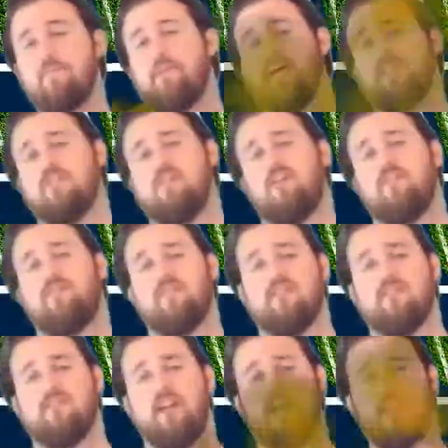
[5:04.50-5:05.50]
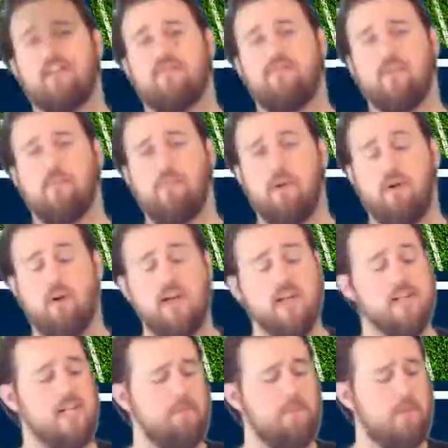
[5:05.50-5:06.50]
best offensive line in football.
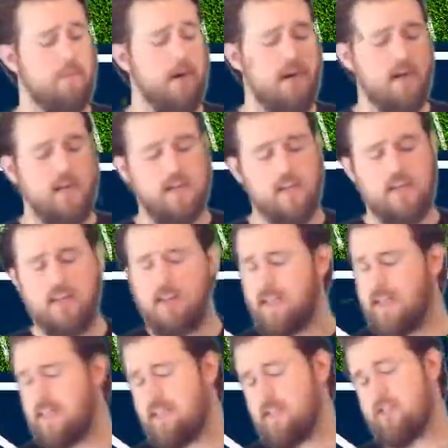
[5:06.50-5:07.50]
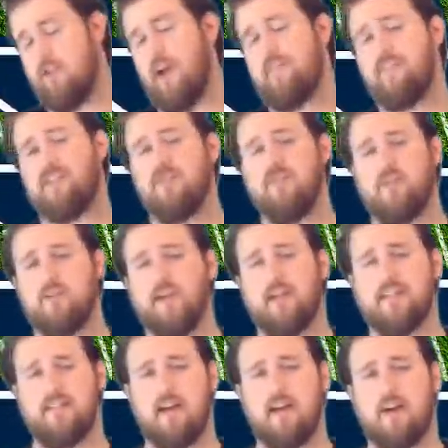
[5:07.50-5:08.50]
Keep in mind, yes, Travis Frederick
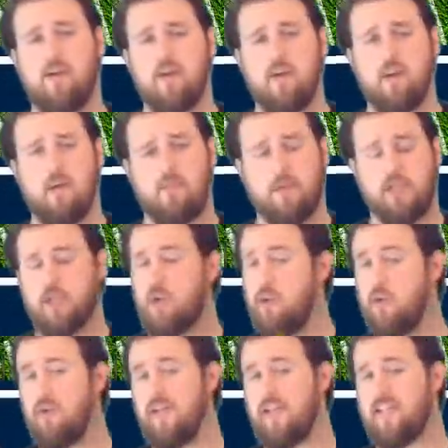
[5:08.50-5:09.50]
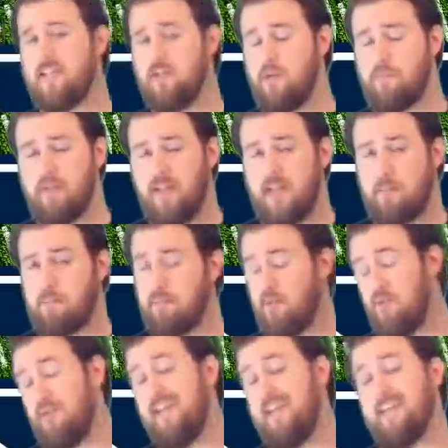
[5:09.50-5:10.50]
is out, but Joe Looney is still playing
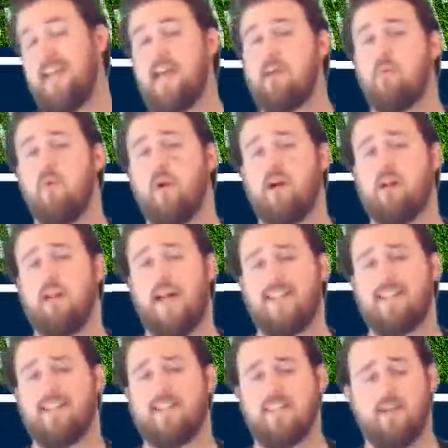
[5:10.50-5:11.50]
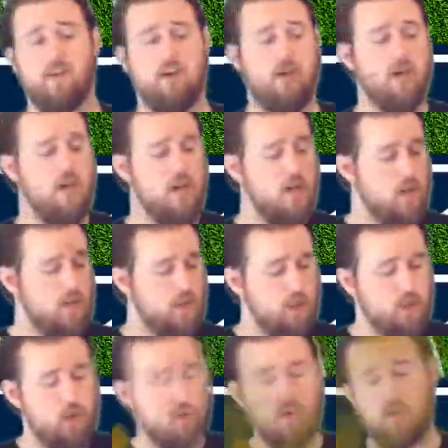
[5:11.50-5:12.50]
pretty damn well at center.
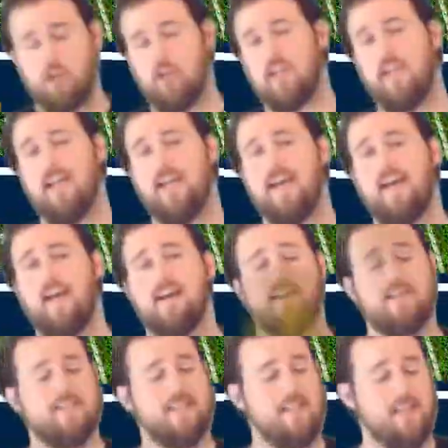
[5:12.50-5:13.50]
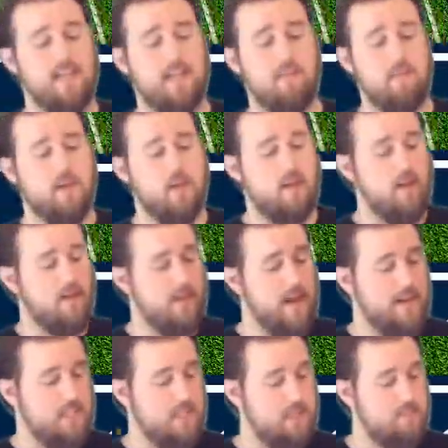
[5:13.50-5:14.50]
You're looking at a team
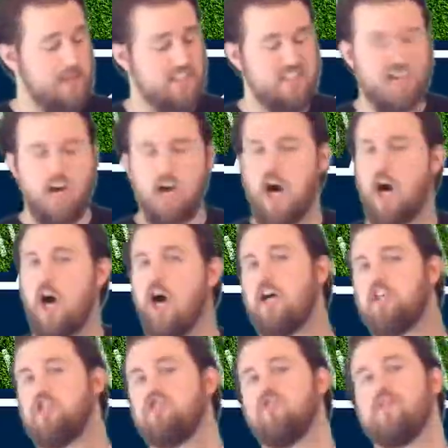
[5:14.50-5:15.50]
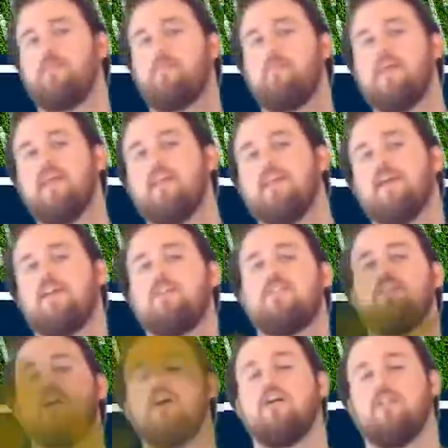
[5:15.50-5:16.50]
that has spent $100
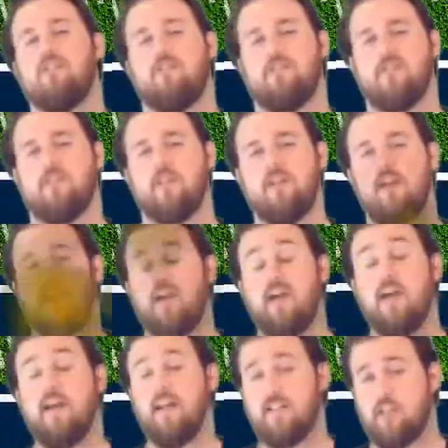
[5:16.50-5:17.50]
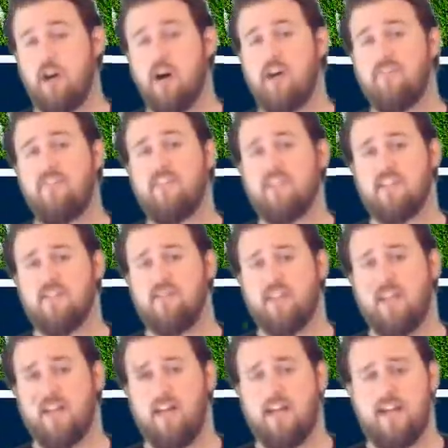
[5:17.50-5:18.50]
million in its offensive
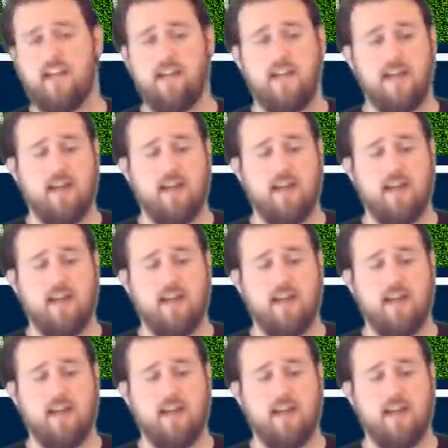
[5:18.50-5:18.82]
line